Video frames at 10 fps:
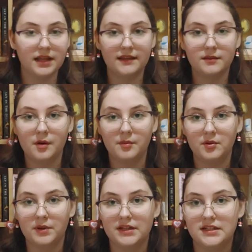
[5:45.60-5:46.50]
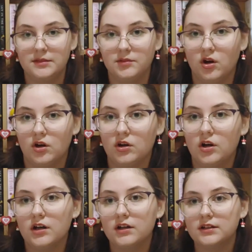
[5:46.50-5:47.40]
line them up on my TBR
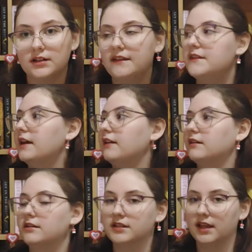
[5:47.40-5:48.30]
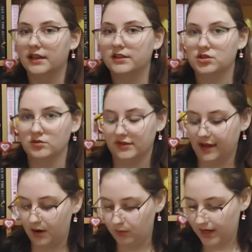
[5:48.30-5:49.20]
cart and then like do it
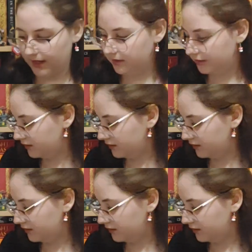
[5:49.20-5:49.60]
that way.